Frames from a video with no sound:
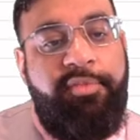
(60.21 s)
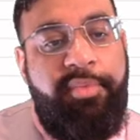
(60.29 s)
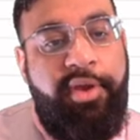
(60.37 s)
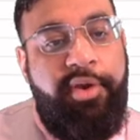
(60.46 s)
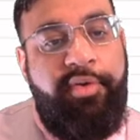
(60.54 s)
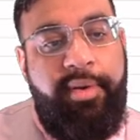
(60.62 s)

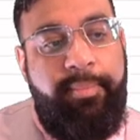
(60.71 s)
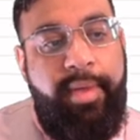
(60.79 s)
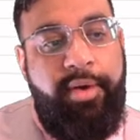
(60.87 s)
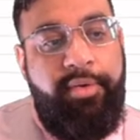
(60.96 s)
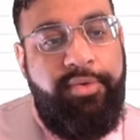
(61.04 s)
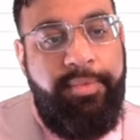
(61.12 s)
period
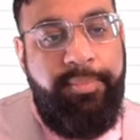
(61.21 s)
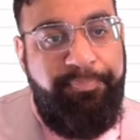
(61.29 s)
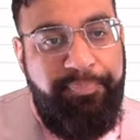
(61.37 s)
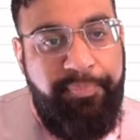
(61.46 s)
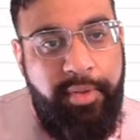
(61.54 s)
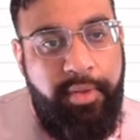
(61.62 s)
amount.
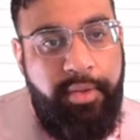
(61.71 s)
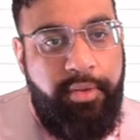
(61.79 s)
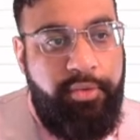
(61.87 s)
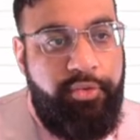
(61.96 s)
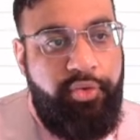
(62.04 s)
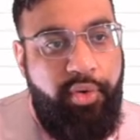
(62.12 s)

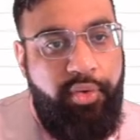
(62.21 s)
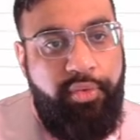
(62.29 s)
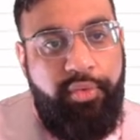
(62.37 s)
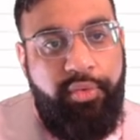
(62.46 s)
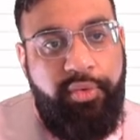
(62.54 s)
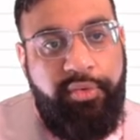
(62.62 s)
So
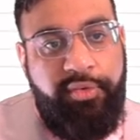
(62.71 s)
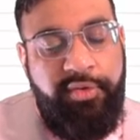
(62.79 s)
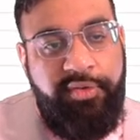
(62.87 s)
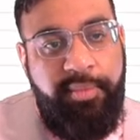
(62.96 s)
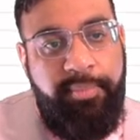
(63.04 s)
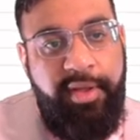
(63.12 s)
since
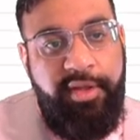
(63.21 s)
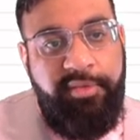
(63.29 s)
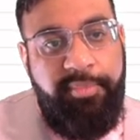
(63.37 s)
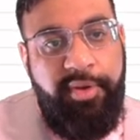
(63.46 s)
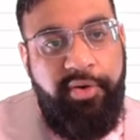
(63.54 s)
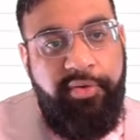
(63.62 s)
the base
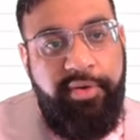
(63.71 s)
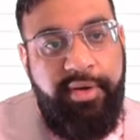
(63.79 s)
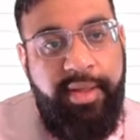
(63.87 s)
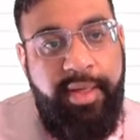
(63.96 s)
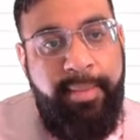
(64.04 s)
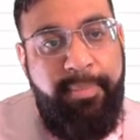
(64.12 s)
period
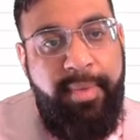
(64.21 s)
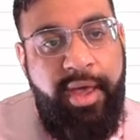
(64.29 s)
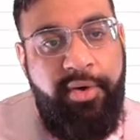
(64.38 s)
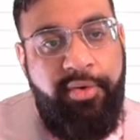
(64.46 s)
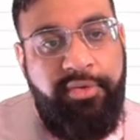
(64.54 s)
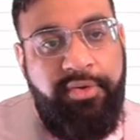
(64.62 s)

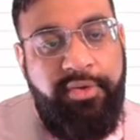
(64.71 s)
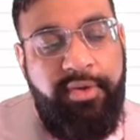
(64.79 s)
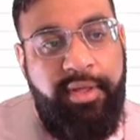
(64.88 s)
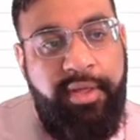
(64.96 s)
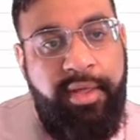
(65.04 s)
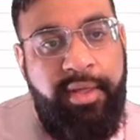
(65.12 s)
amount
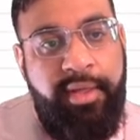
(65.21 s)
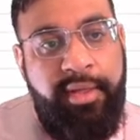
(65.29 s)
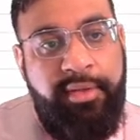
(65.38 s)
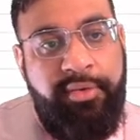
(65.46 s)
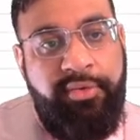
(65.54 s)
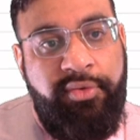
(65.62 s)

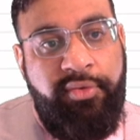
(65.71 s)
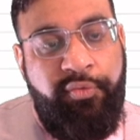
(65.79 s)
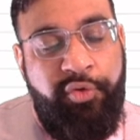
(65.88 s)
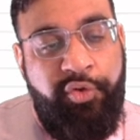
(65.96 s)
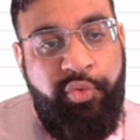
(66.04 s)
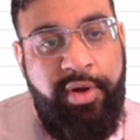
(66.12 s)
is
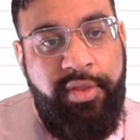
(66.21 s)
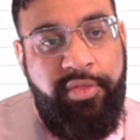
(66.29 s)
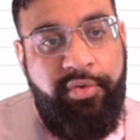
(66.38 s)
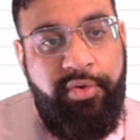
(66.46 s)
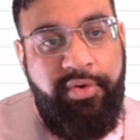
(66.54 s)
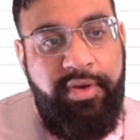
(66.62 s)
for
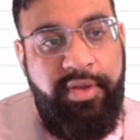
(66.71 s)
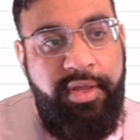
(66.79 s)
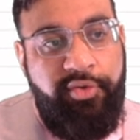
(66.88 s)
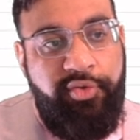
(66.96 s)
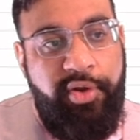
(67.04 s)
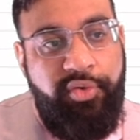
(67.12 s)

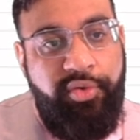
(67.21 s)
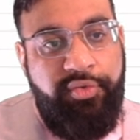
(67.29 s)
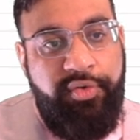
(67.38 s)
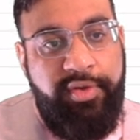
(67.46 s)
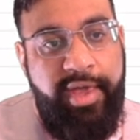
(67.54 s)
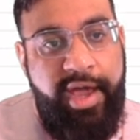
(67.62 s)
2013, so I'll do it
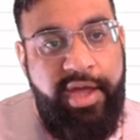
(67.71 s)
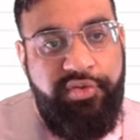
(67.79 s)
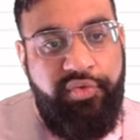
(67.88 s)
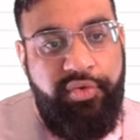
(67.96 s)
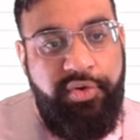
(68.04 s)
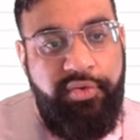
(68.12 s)
for cash
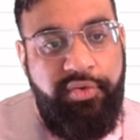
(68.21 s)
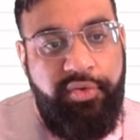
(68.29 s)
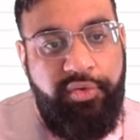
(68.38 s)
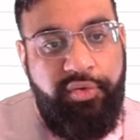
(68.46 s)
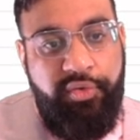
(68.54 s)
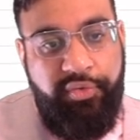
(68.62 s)

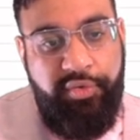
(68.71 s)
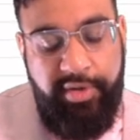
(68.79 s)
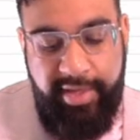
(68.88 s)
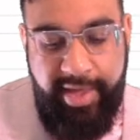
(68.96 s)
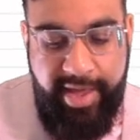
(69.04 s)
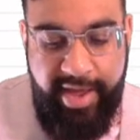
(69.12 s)
first. So for
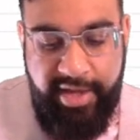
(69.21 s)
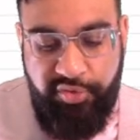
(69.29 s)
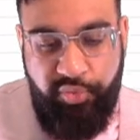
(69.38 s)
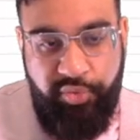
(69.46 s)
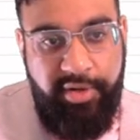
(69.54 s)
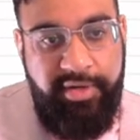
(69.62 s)
cash,
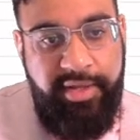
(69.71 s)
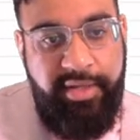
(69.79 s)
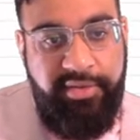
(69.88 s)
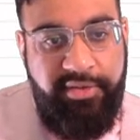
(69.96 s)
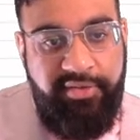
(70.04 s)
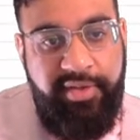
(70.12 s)
we're going to take
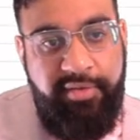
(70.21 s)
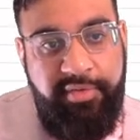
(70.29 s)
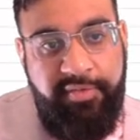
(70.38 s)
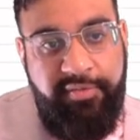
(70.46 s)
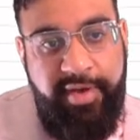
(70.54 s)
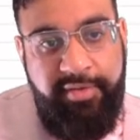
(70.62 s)
the
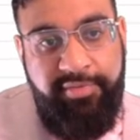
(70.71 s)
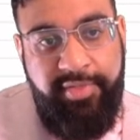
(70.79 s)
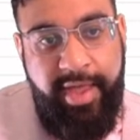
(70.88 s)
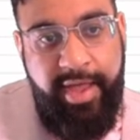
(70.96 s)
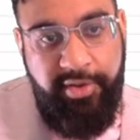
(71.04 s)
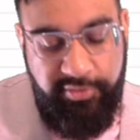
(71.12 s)

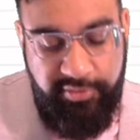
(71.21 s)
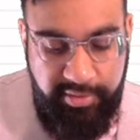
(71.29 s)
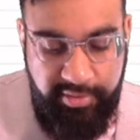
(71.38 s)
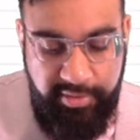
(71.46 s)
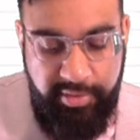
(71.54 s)
75,000